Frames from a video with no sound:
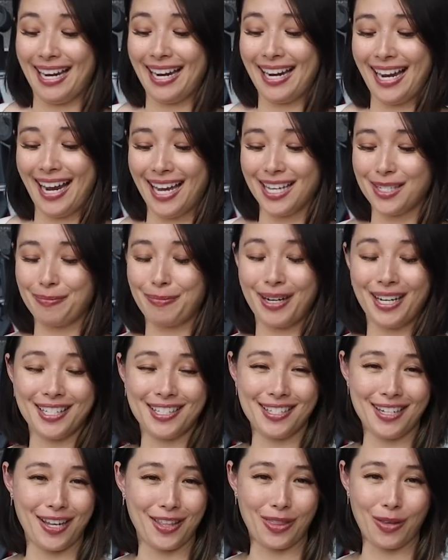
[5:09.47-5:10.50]
I guess, but
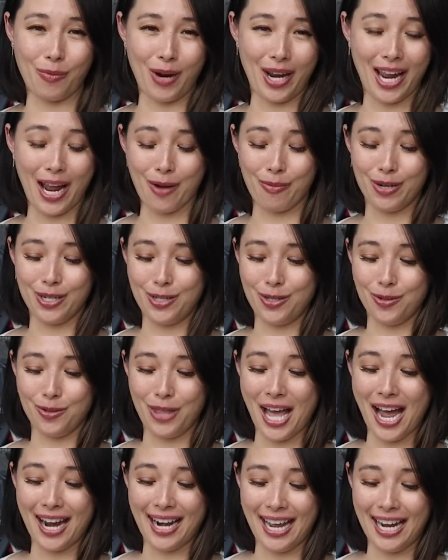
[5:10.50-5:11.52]
it's not the way I would do
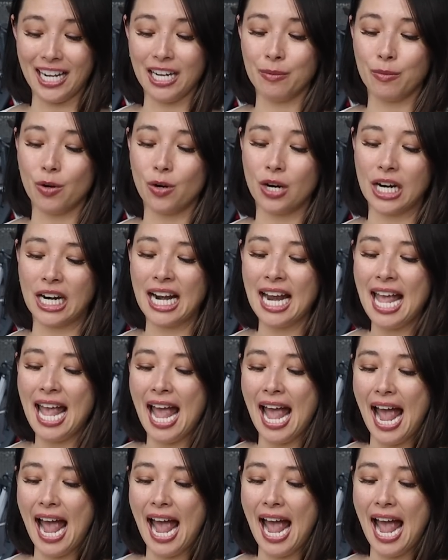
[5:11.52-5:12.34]
that anymore.